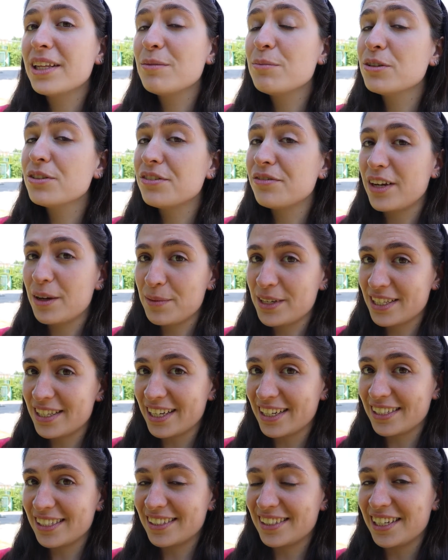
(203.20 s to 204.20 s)
the most famous
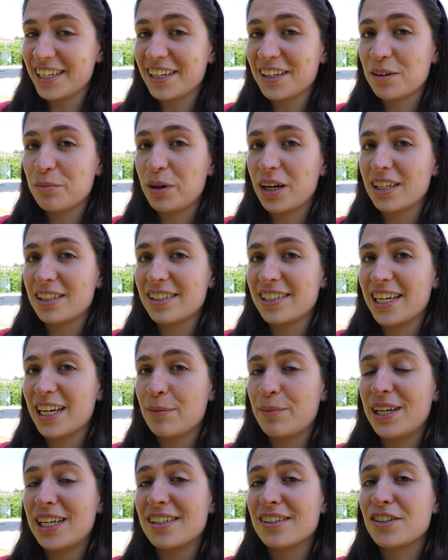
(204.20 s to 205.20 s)
thing to see here in
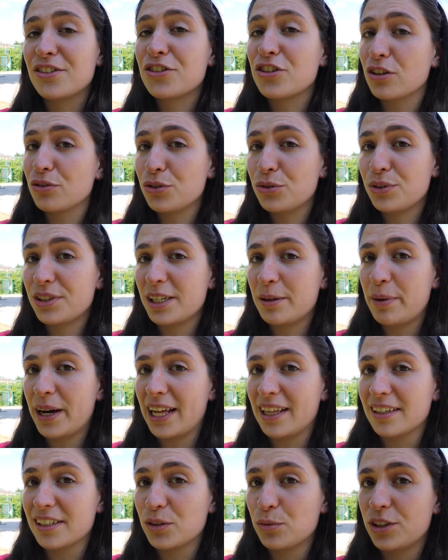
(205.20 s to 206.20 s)
Potsdam is Sanssouci
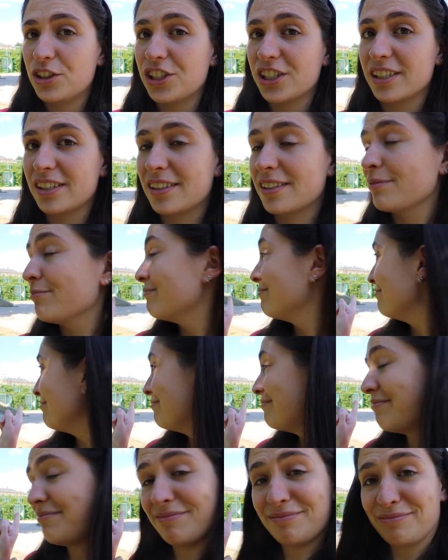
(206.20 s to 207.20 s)
Palace, which is
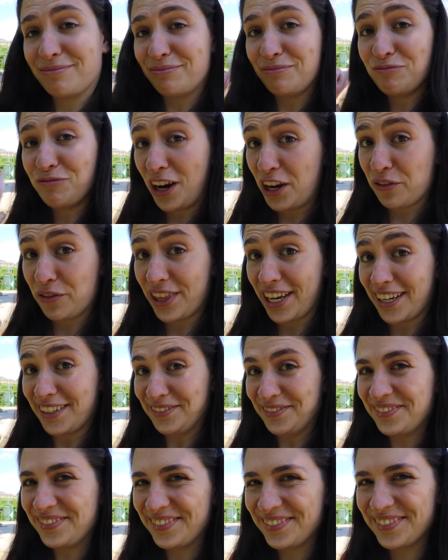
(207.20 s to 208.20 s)
right over there.
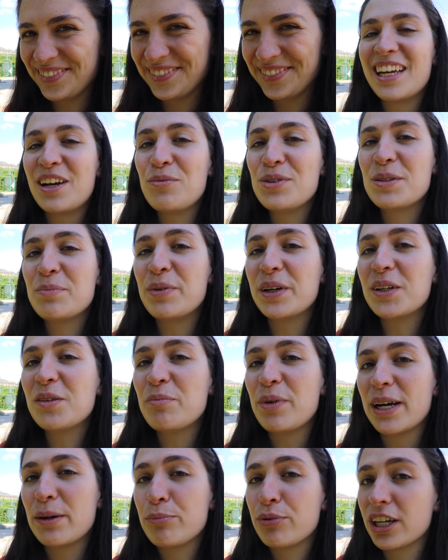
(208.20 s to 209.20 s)
It was
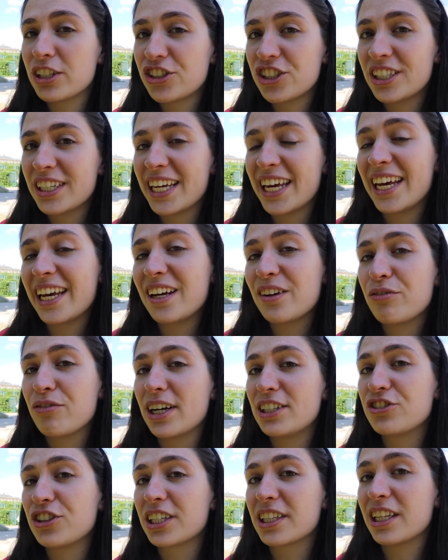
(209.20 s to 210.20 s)
built by Prussian King
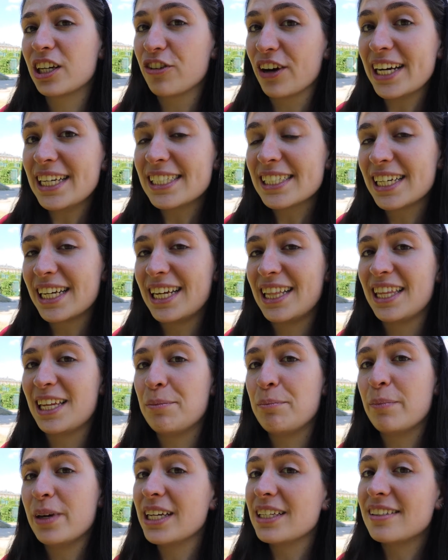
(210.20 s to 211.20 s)
Frederick the Great in
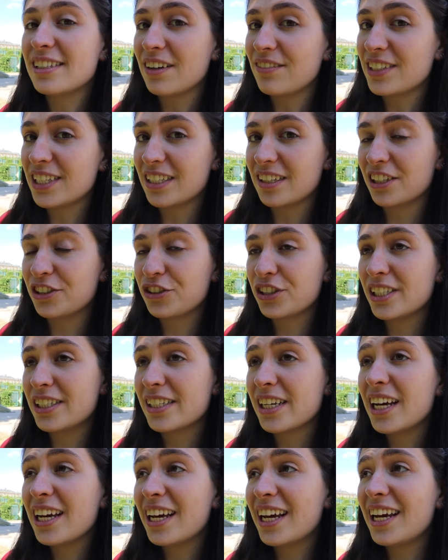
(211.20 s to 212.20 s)
the
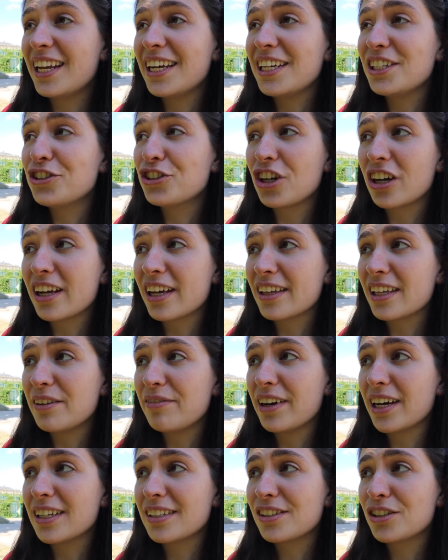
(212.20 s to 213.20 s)
mid-1700s in a shockingly
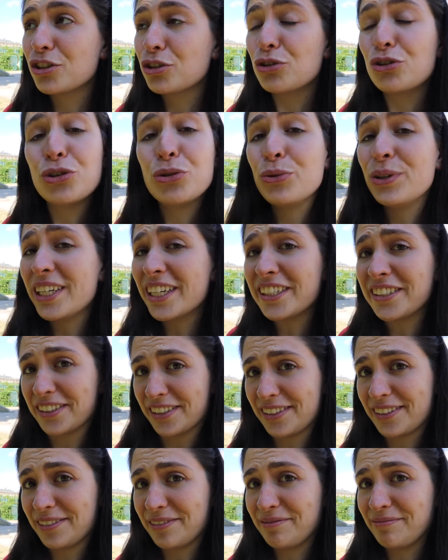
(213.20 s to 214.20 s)
fast 2
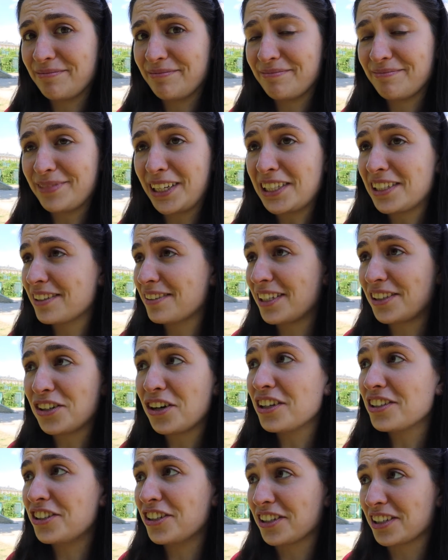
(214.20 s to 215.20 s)
years. That's
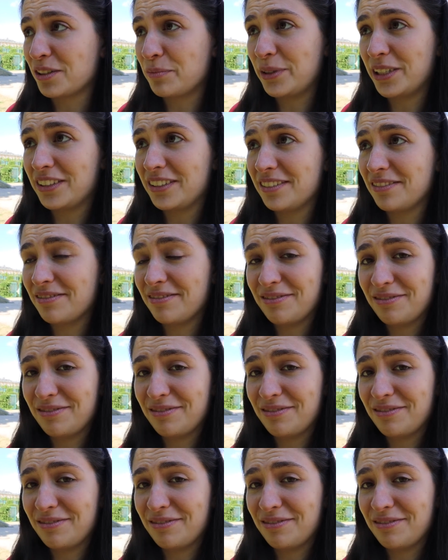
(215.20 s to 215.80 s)
all it took to build